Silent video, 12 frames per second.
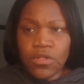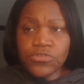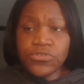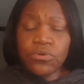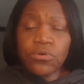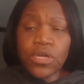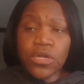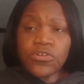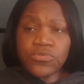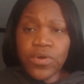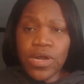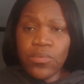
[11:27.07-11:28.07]
So
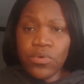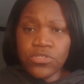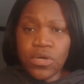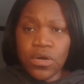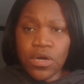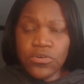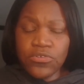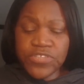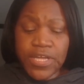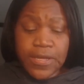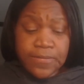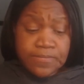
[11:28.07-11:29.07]
here's what I want y'all to
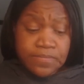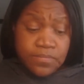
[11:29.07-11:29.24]
understand.